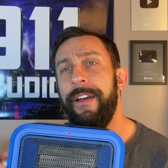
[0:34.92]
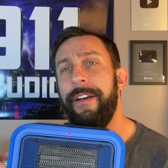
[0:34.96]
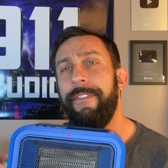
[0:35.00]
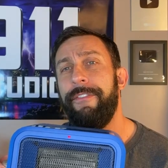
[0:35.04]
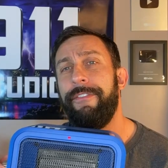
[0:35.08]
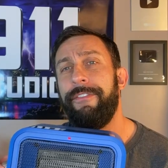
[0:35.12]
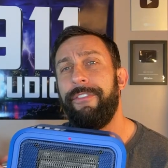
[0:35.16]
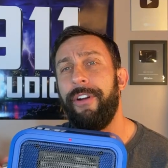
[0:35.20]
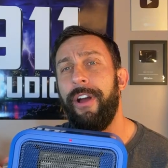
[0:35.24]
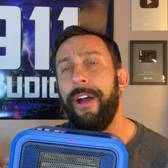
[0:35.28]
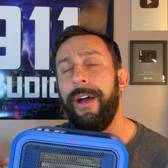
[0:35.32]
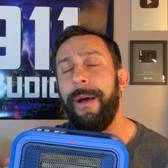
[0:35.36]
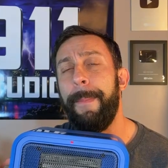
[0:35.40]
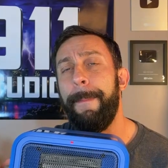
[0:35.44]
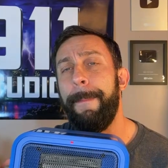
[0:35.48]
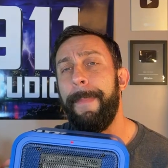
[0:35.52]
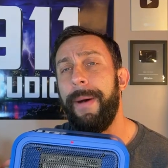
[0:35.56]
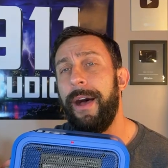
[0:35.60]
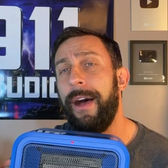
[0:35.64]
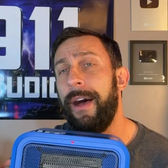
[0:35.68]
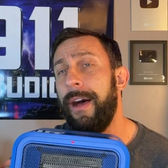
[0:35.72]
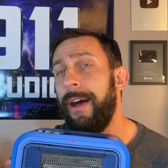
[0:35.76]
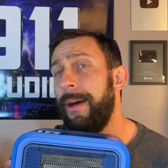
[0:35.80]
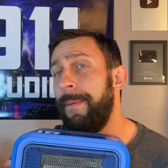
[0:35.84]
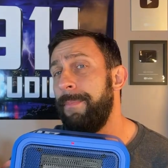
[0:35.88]
from
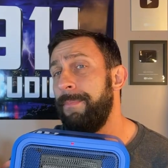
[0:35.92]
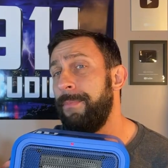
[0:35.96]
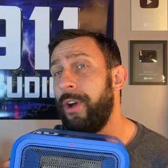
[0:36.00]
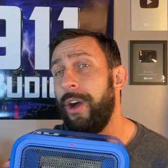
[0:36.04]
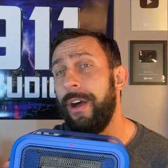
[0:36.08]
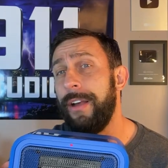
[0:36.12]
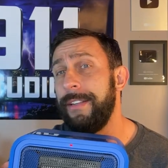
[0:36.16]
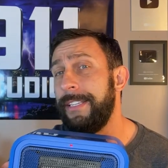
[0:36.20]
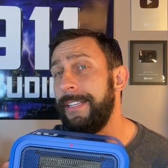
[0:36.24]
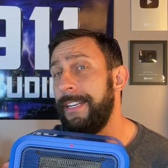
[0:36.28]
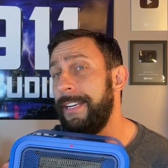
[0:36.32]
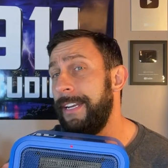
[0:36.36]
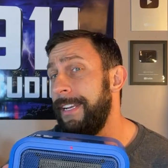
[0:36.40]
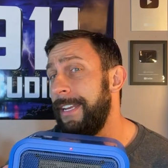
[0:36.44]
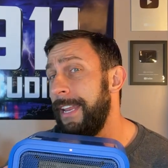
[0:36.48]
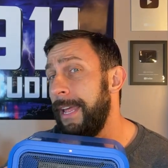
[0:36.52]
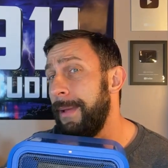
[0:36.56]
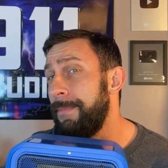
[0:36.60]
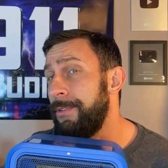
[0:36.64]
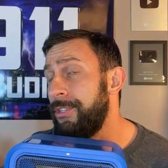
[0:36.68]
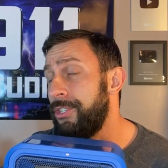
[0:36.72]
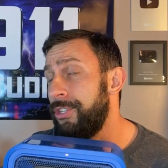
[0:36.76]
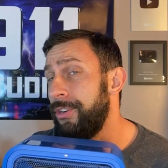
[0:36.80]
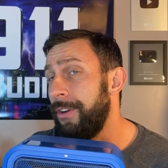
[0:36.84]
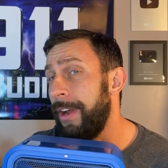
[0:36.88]
um, causing any
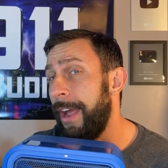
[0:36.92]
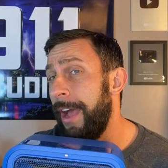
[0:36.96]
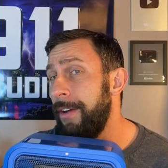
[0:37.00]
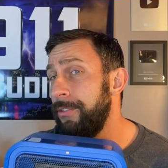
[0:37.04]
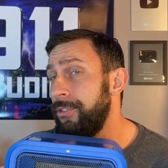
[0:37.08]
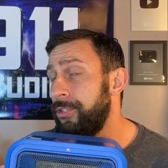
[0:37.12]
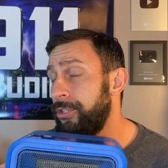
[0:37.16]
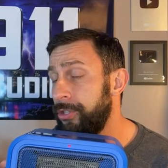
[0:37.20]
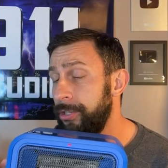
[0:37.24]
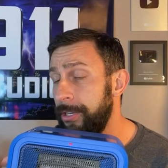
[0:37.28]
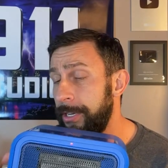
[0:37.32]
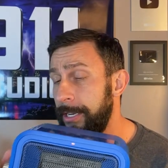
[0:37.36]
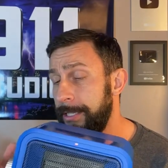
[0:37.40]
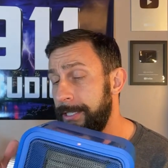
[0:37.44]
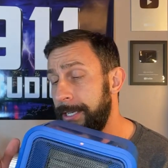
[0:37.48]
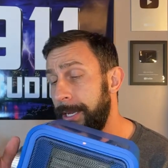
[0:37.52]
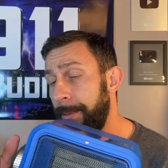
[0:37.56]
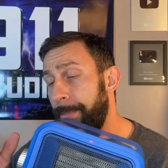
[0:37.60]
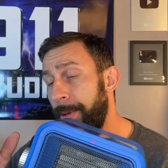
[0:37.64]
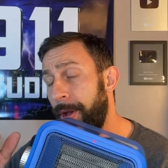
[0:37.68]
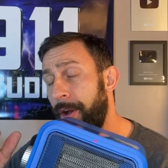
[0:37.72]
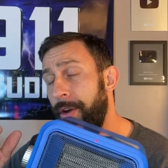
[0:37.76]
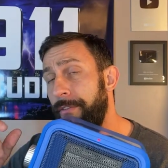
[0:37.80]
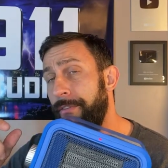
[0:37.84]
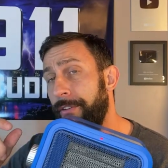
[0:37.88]
damage to your house should it
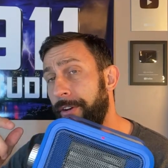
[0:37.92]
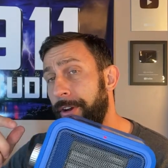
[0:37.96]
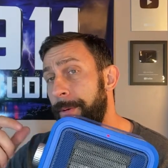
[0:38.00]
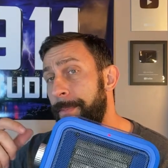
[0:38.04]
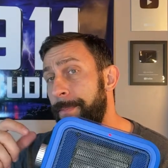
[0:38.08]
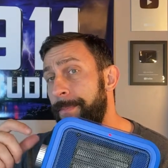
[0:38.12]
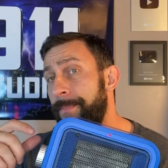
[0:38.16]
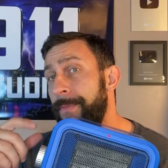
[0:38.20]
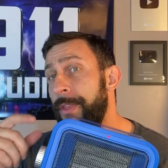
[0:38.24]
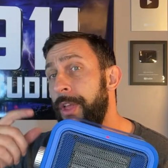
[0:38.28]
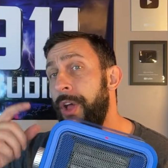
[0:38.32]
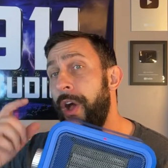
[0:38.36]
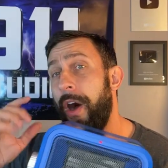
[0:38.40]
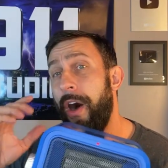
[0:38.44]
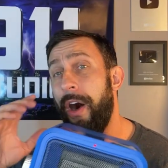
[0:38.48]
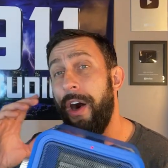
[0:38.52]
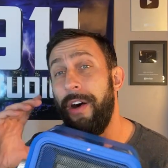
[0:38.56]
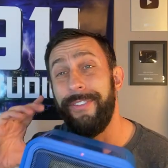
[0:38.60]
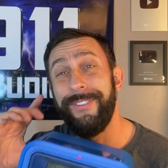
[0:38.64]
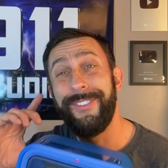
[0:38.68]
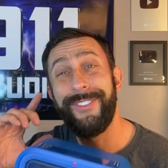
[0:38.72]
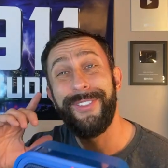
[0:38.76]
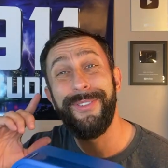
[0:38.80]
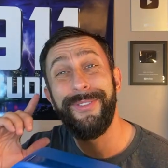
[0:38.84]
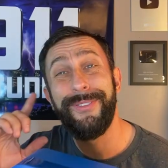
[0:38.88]
tip over.
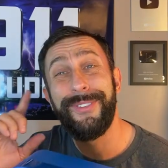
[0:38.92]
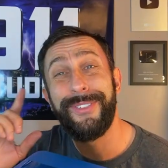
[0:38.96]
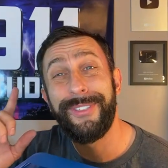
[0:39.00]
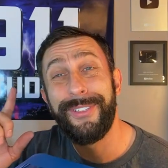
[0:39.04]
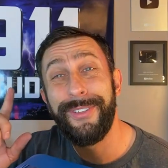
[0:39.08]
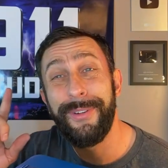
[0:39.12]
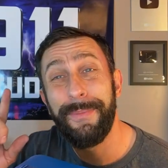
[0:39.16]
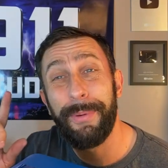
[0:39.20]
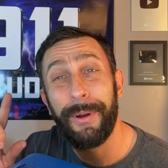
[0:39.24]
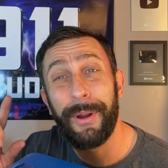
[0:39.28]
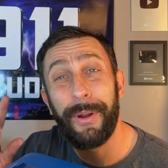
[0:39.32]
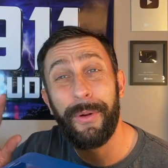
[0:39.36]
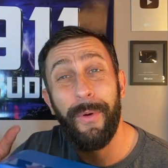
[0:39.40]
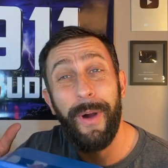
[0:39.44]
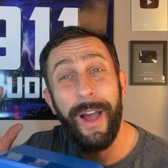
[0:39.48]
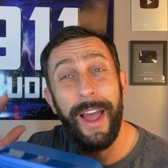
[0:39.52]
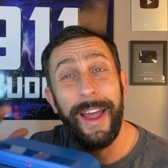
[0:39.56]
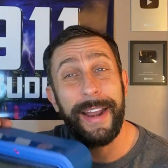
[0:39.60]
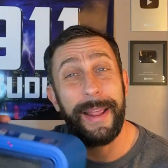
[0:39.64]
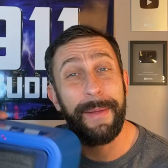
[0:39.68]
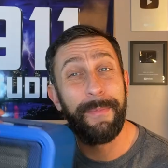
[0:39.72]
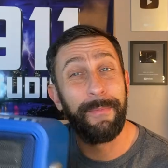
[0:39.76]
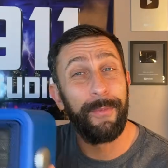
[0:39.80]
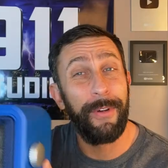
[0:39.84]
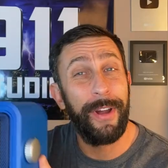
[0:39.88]
Also super
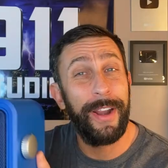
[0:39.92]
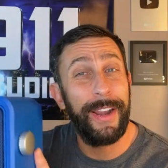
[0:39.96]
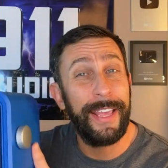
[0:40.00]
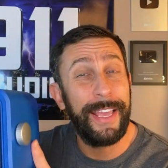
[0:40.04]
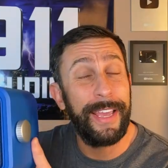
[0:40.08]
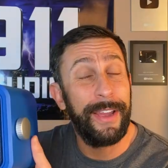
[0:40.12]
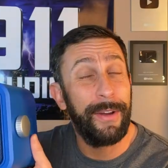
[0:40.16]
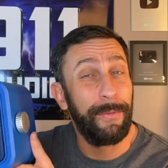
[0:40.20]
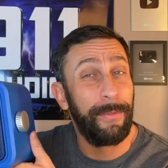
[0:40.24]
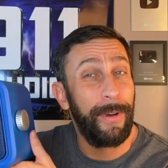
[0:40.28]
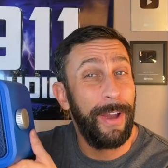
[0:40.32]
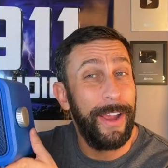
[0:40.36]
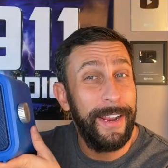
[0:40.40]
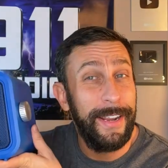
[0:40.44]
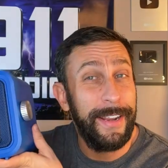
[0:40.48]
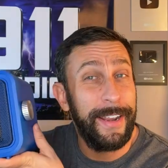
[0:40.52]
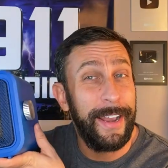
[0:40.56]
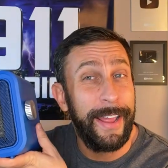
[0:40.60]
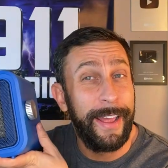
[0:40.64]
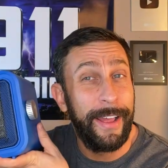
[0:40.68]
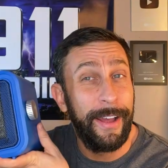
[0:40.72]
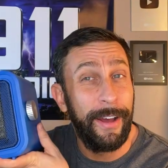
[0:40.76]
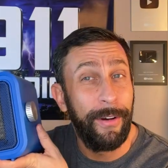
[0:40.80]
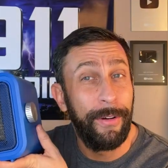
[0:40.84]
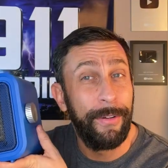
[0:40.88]
quiet. I'm running it right
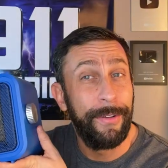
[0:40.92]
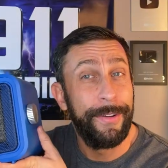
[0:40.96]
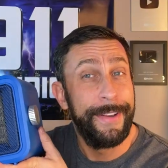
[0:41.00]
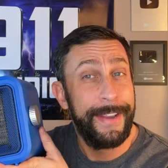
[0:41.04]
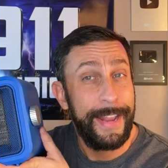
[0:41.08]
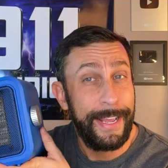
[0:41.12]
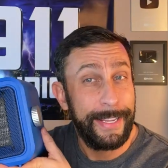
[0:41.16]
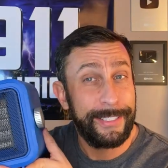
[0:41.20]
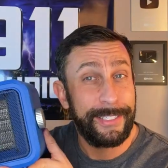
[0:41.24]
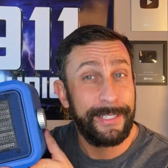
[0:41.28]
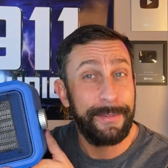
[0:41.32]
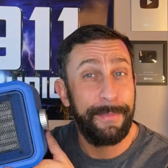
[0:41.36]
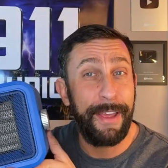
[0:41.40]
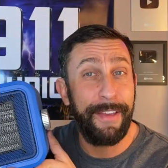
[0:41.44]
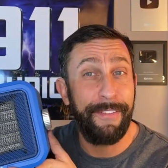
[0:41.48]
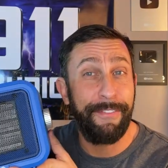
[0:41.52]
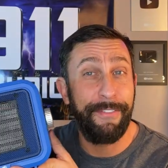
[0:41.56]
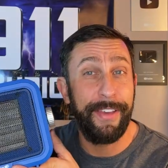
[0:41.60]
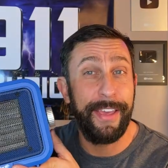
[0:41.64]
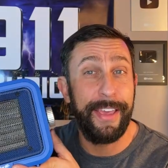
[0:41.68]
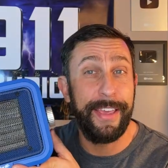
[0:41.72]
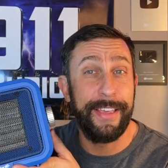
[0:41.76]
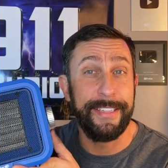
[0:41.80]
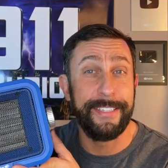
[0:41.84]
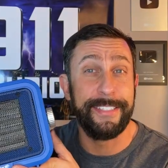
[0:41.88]
now next to my
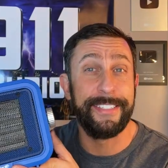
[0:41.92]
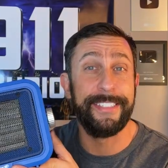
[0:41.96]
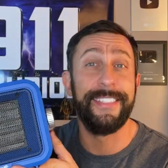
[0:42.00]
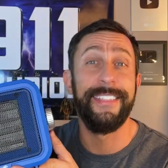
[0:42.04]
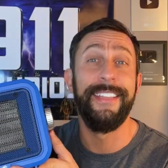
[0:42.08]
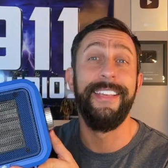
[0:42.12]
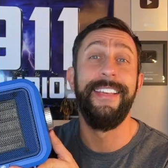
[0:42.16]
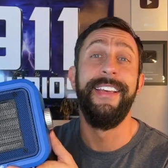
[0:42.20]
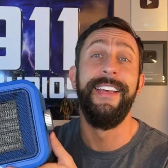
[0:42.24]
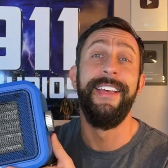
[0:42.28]
face.